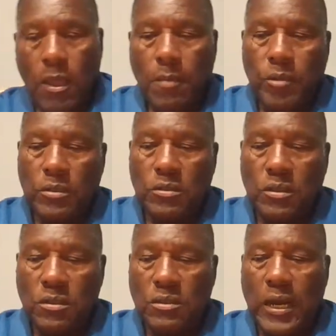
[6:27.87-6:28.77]
But
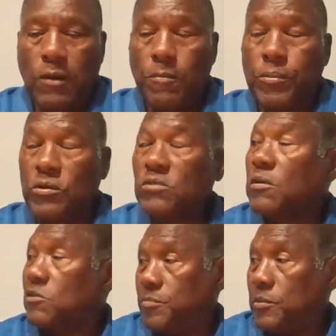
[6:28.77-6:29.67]
in our
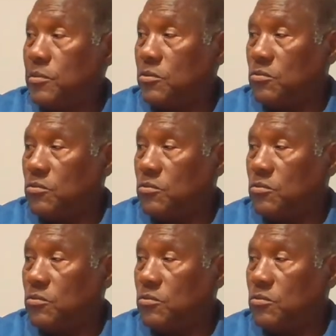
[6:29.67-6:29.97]
personal experience,